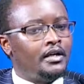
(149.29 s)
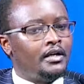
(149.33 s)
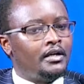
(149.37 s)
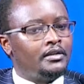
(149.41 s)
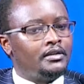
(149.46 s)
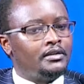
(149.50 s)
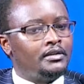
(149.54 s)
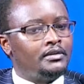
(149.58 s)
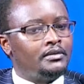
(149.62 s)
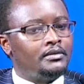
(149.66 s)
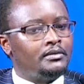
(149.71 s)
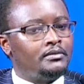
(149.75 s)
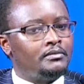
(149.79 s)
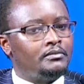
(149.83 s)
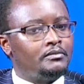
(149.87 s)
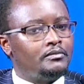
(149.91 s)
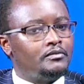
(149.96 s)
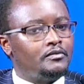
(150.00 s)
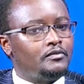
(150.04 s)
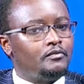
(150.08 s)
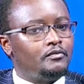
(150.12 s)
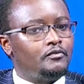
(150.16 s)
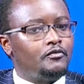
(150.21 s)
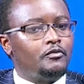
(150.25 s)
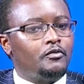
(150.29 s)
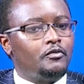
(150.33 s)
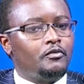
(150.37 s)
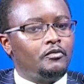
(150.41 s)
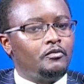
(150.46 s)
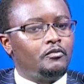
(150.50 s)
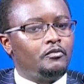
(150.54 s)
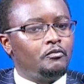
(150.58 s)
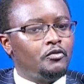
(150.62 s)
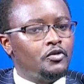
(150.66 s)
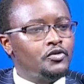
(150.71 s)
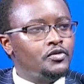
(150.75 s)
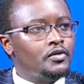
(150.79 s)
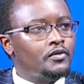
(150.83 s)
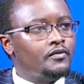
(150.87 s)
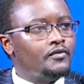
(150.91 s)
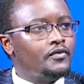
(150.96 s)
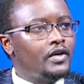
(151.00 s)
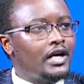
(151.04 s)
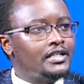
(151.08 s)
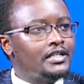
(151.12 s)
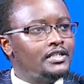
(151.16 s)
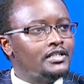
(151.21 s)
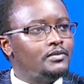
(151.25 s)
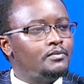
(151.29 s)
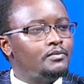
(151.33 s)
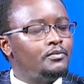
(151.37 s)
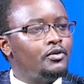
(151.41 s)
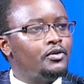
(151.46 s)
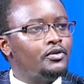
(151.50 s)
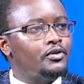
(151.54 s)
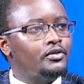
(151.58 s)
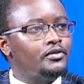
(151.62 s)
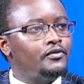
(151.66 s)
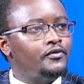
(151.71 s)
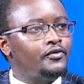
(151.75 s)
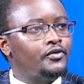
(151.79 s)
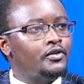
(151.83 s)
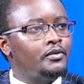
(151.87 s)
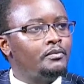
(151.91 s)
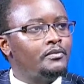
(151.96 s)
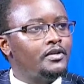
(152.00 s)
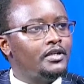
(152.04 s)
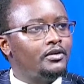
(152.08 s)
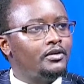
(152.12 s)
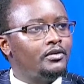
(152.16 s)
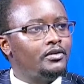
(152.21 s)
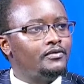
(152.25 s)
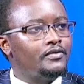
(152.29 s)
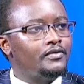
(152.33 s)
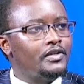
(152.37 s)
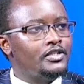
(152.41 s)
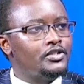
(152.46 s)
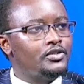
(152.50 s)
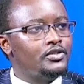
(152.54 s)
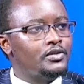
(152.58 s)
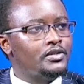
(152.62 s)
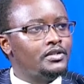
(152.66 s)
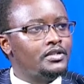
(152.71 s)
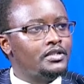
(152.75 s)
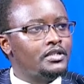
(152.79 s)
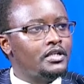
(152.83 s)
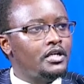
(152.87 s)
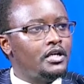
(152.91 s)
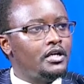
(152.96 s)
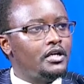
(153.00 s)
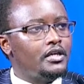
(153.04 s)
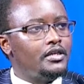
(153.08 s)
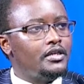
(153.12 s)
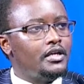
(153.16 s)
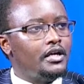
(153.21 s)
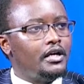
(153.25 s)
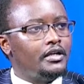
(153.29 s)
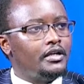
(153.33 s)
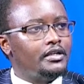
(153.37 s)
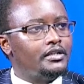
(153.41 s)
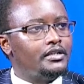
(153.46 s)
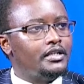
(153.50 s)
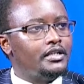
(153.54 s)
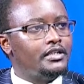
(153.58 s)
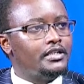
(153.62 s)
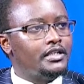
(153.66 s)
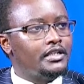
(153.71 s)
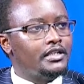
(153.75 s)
and most of that is borrowed from the conventions and the